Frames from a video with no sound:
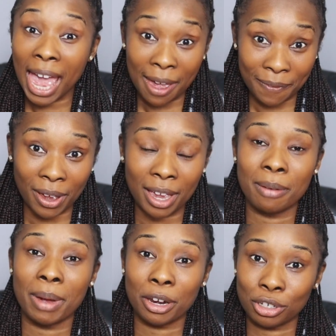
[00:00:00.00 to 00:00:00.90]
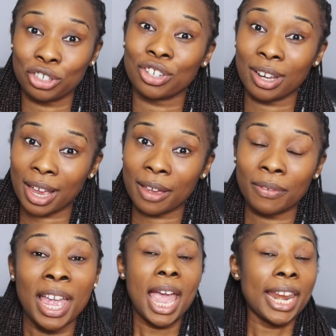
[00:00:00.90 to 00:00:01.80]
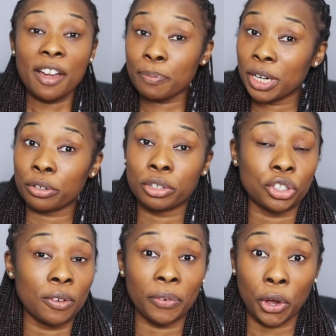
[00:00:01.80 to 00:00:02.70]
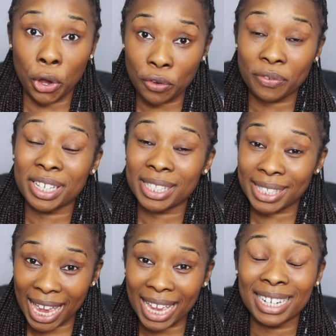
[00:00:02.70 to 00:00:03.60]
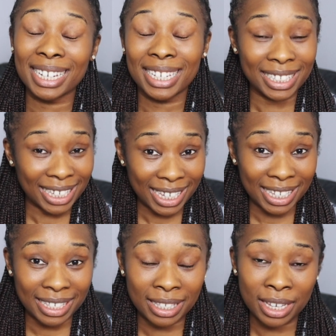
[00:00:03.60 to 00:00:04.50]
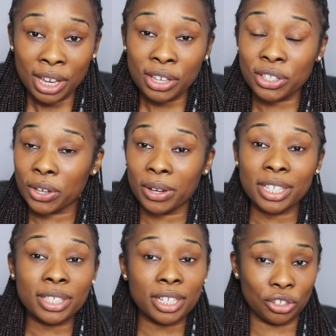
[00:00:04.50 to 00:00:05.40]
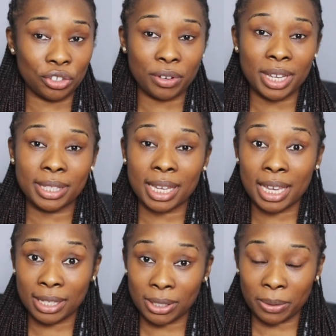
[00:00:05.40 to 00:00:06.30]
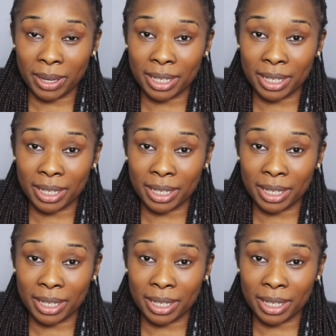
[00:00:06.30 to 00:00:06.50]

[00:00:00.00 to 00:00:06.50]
ever in my Christian life. And I've been a Christian for over ten years. So let's get straight into